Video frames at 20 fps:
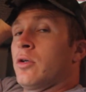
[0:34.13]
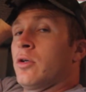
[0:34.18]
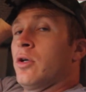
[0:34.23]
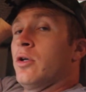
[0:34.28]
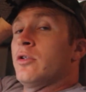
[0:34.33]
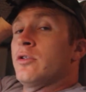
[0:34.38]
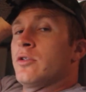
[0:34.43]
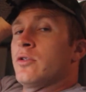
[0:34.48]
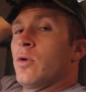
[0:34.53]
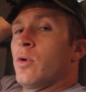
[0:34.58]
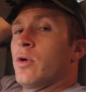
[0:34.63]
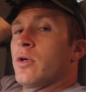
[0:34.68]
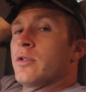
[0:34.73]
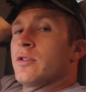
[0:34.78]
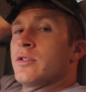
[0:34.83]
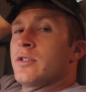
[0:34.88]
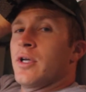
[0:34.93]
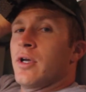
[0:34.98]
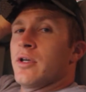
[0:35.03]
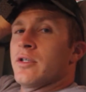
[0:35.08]
good
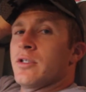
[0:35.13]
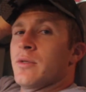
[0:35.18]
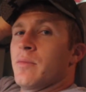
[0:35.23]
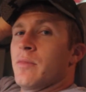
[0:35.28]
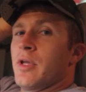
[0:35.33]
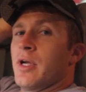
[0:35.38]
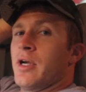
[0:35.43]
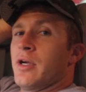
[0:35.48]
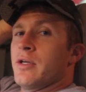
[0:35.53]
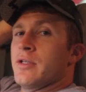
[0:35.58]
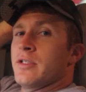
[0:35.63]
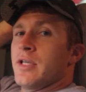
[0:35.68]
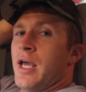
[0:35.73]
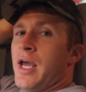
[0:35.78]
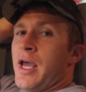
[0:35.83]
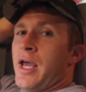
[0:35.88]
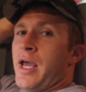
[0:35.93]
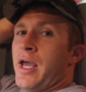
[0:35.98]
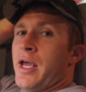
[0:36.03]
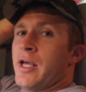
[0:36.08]
source tells them there's
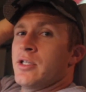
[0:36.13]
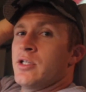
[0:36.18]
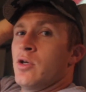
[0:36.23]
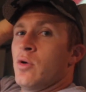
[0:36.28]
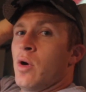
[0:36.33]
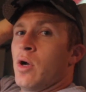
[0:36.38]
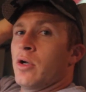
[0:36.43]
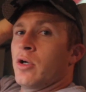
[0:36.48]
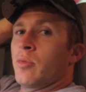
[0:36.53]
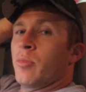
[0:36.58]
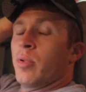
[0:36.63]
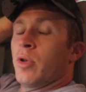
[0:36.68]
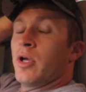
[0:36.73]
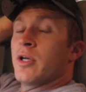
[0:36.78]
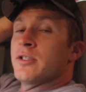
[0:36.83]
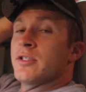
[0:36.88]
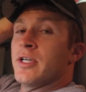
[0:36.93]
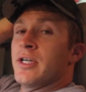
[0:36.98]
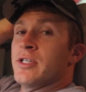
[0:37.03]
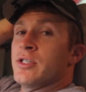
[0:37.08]
a 200
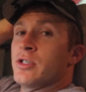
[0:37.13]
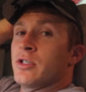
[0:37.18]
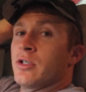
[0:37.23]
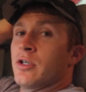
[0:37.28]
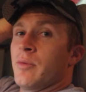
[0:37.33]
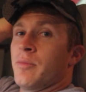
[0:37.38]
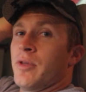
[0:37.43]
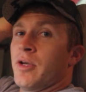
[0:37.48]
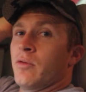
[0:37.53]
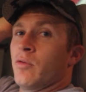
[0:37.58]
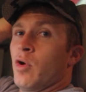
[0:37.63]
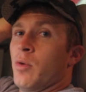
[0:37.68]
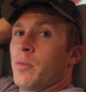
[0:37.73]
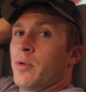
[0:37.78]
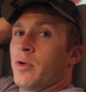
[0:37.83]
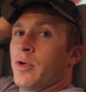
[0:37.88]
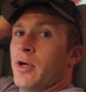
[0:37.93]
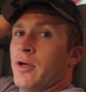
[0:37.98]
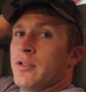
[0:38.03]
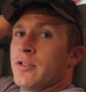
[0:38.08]
plus incher up there
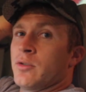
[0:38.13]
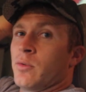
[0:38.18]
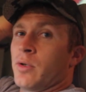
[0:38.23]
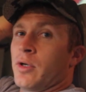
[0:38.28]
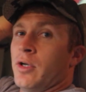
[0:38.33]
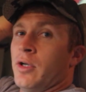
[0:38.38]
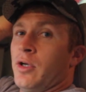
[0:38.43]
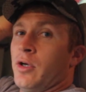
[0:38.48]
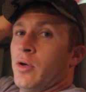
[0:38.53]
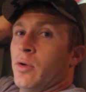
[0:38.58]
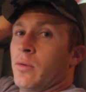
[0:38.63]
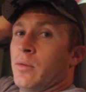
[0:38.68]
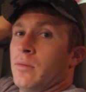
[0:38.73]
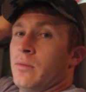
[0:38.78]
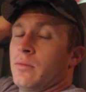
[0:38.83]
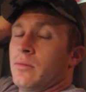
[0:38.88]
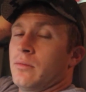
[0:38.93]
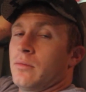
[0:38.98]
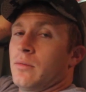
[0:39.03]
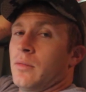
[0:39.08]
roaming around. So we're gonna go,
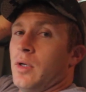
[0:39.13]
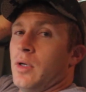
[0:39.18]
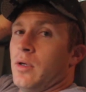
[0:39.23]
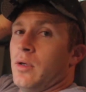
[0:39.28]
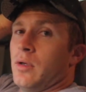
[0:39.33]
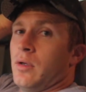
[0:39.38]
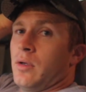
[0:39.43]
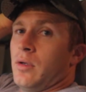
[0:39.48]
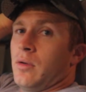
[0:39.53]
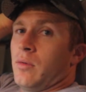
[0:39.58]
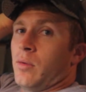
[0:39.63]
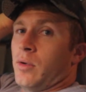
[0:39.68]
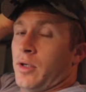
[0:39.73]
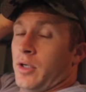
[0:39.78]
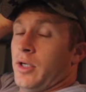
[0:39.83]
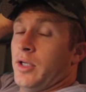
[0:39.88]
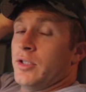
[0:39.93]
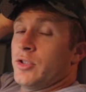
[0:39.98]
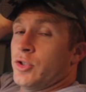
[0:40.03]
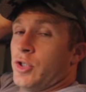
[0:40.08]
we're
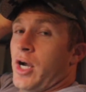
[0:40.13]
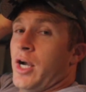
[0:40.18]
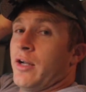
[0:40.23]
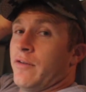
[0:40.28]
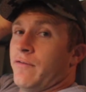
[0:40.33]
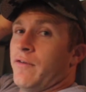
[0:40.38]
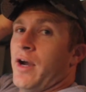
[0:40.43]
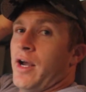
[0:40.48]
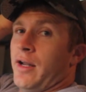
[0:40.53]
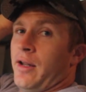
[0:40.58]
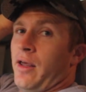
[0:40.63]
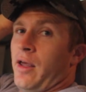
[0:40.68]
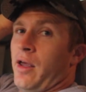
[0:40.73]
gonna try to find